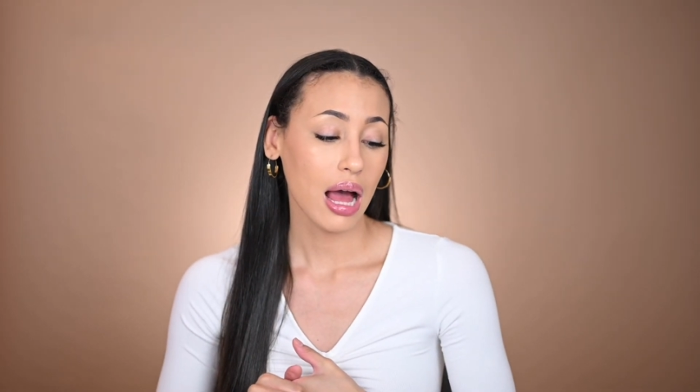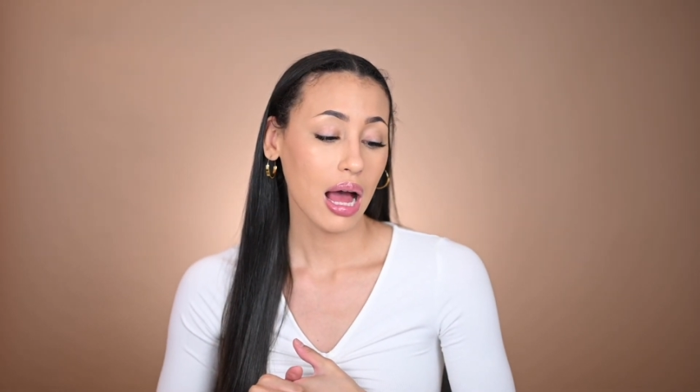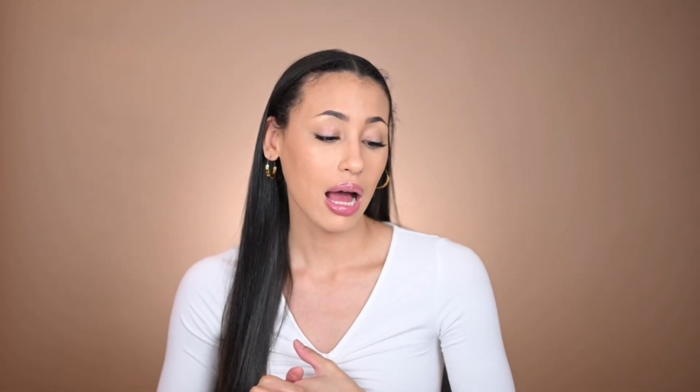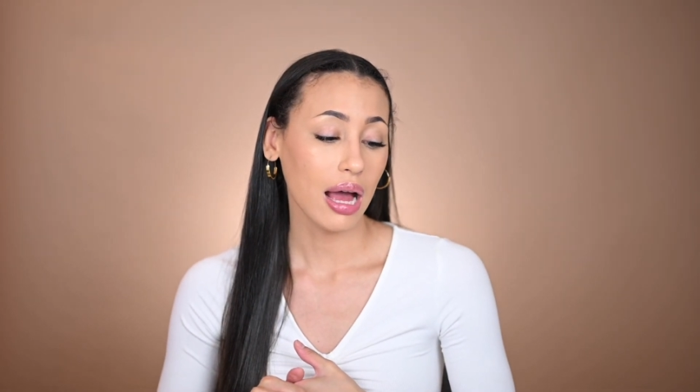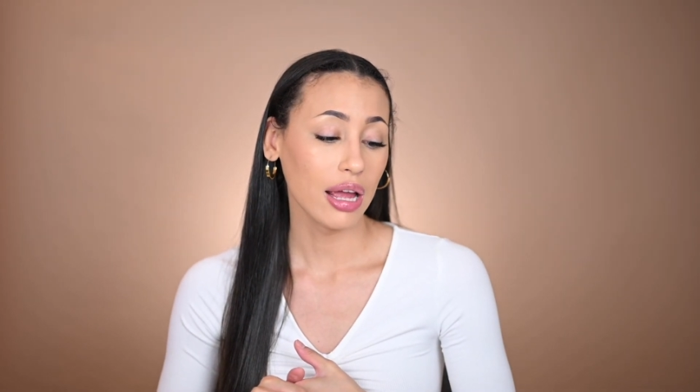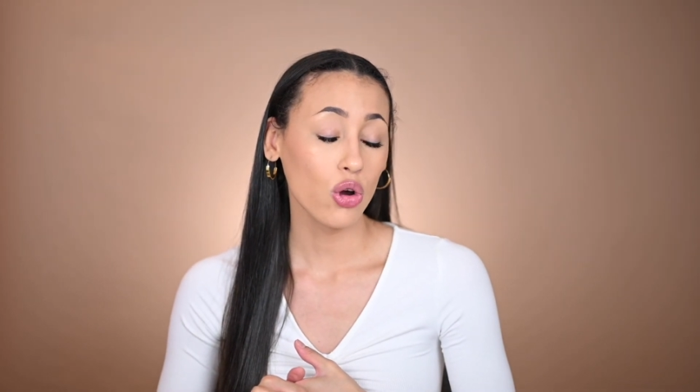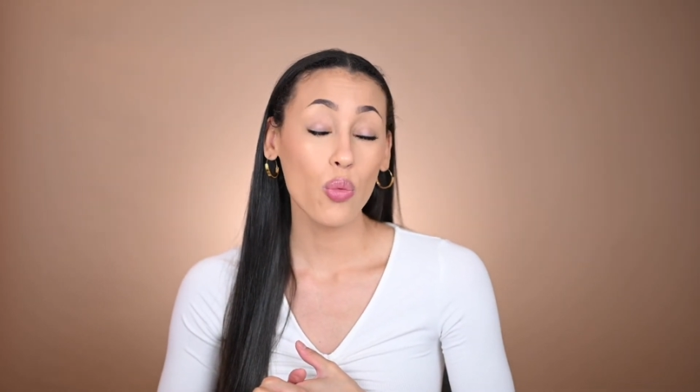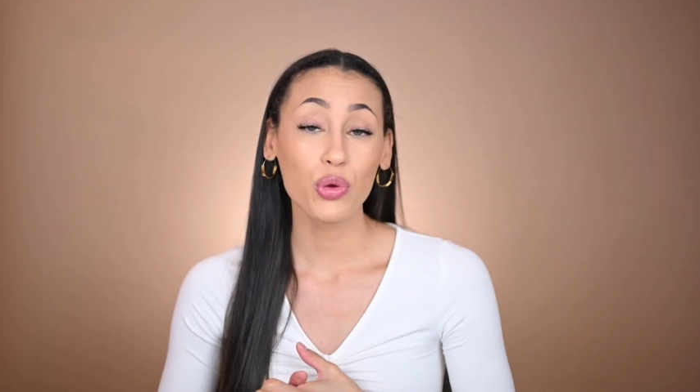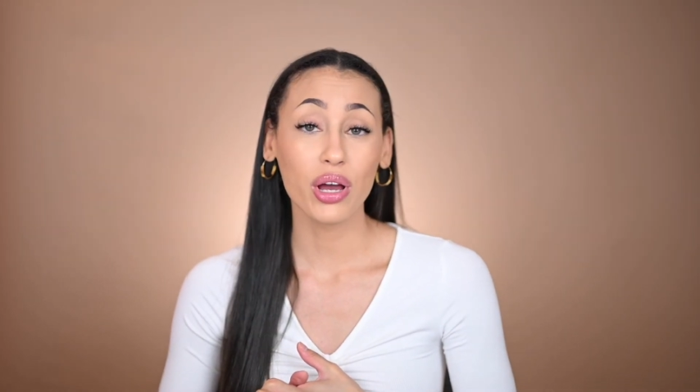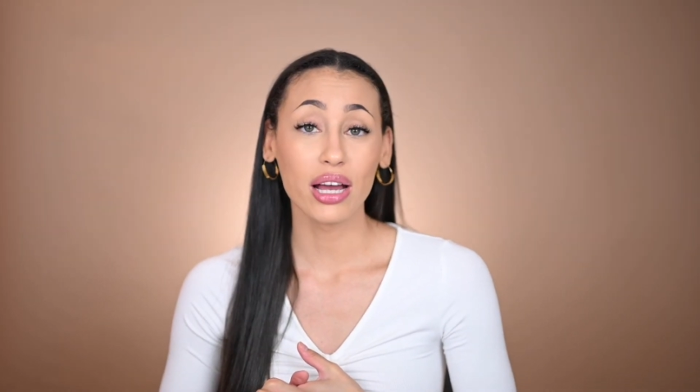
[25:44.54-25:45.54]
I hope
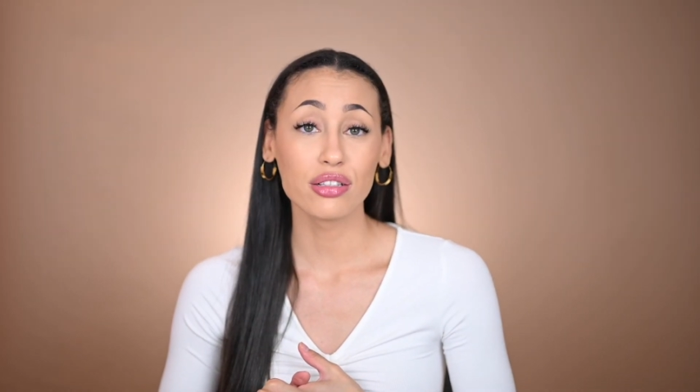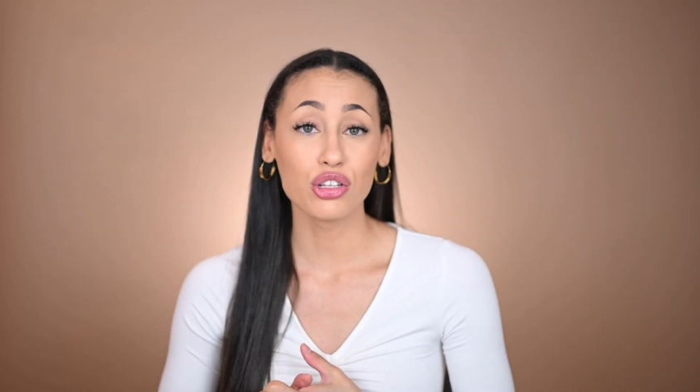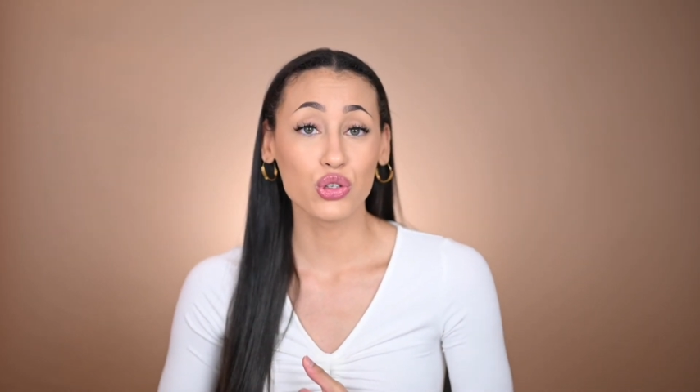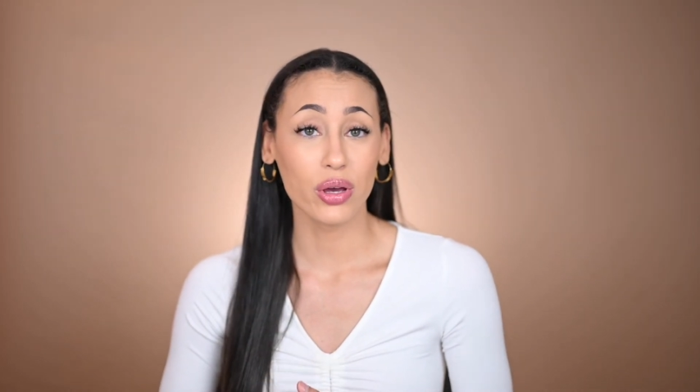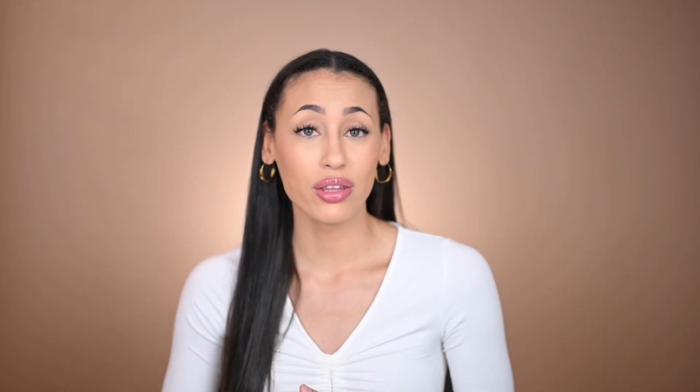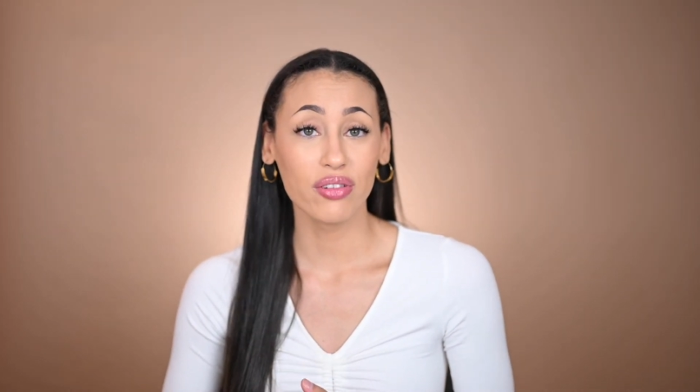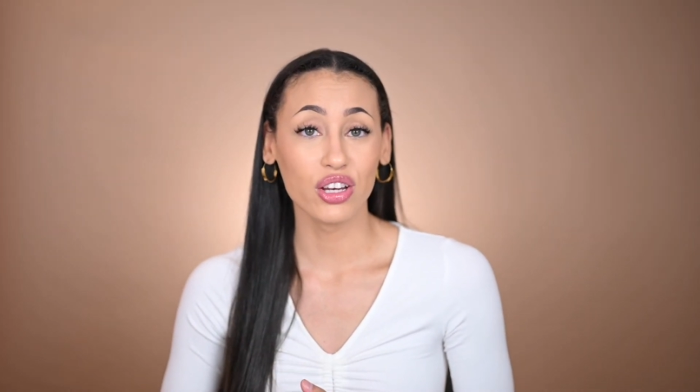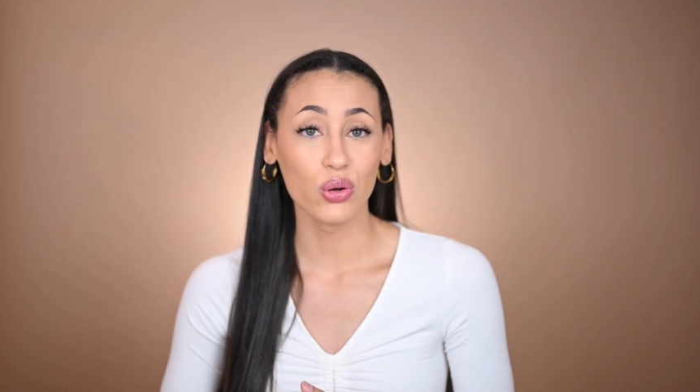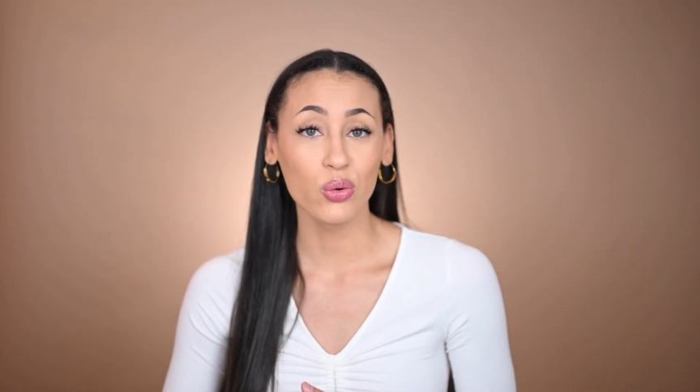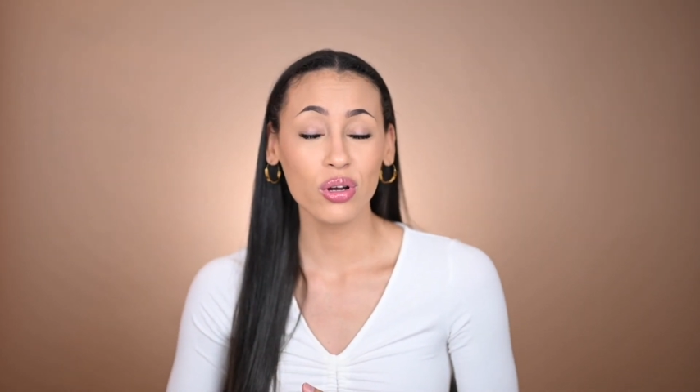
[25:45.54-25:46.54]
you guys enjoyed the
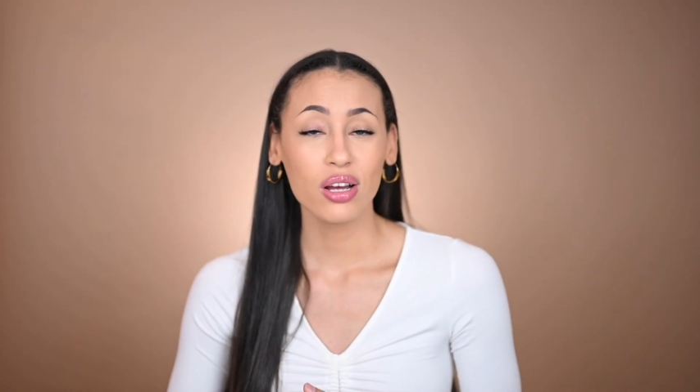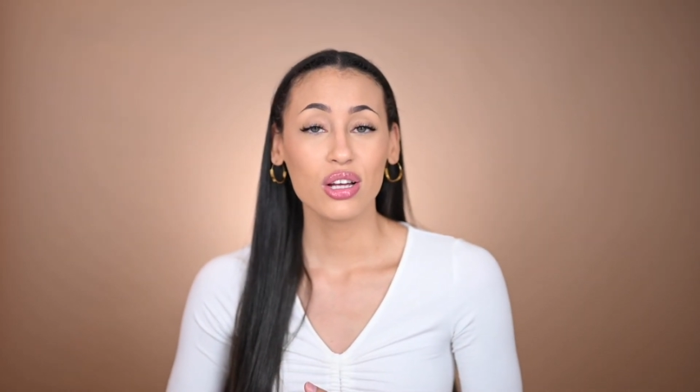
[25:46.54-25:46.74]
video.